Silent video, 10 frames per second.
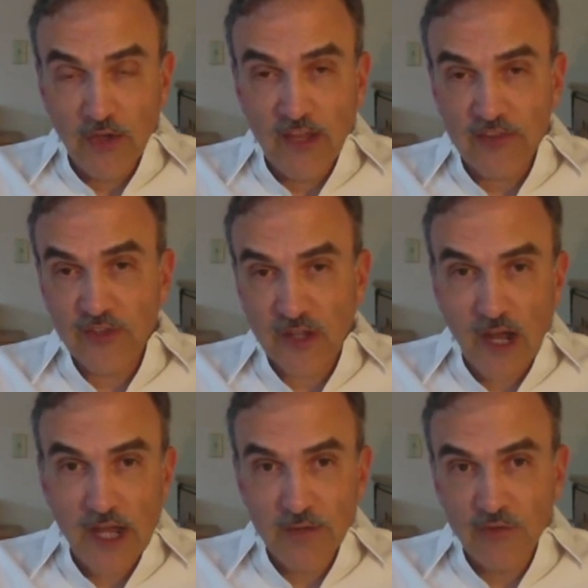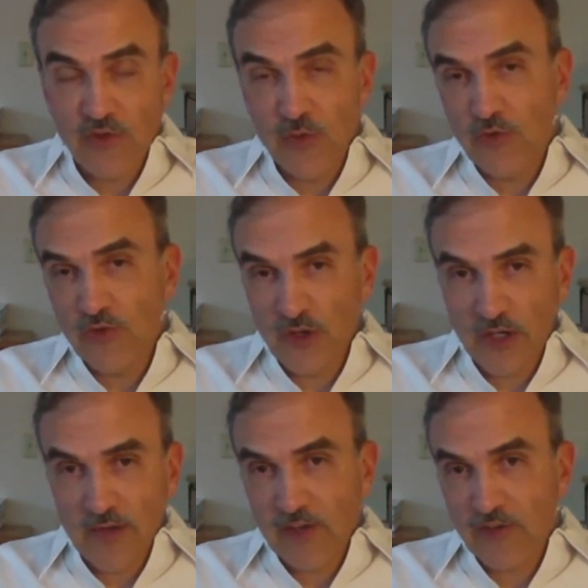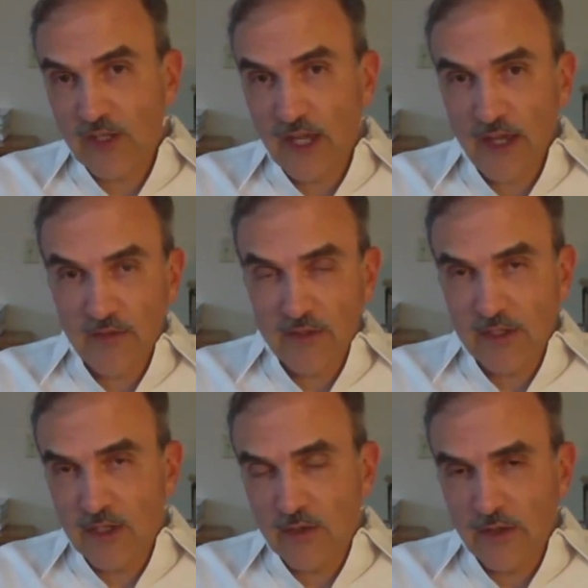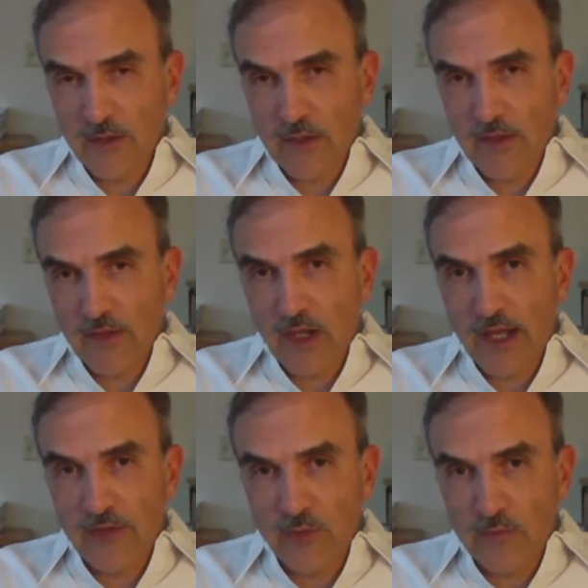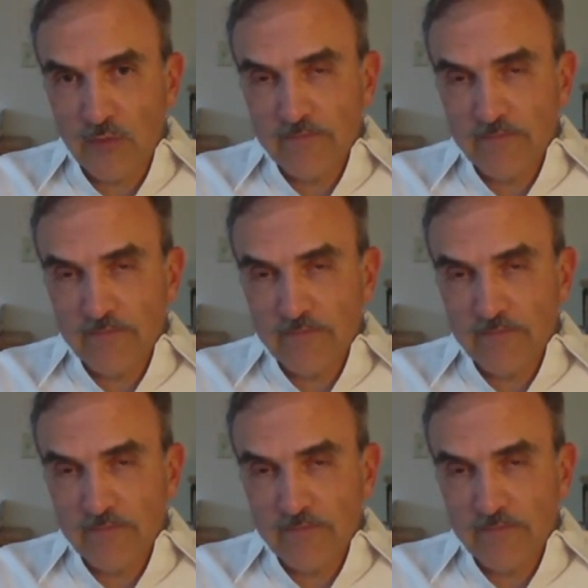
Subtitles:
And that's the kind of students that I've actually have, in the classroom.